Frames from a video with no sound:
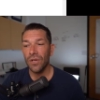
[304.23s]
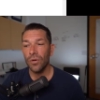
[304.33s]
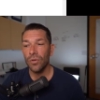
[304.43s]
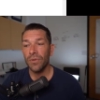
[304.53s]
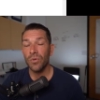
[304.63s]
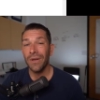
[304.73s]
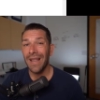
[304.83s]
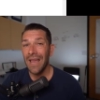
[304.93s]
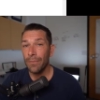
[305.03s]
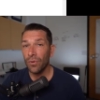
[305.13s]
owed between
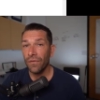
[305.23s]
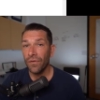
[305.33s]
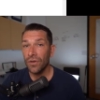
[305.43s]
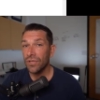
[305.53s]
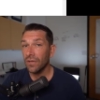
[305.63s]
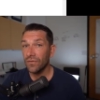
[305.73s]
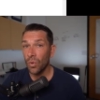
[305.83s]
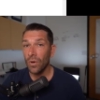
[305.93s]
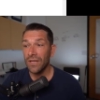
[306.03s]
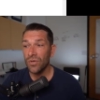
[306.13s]
April 1st of
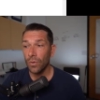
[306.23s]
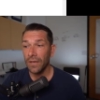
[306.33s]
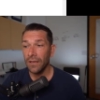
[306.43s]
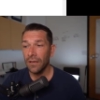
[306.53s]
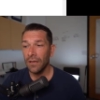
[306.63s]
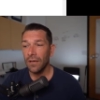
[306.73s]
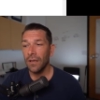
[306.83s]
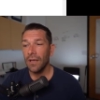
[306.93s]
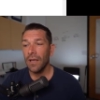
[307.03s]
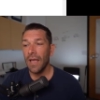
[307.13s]
2020
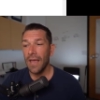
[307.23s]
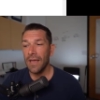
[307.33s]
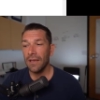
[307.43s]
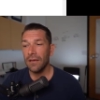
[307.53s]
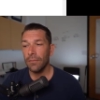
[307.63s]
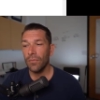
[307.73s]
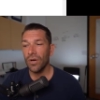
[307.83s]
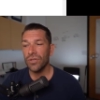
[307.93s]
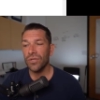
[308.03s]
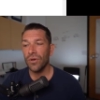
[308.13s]
and
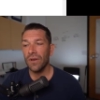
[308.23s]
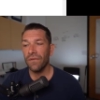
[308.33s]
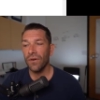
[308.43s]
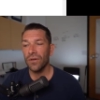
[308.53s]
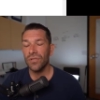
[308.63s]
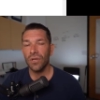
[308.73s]
March 31st,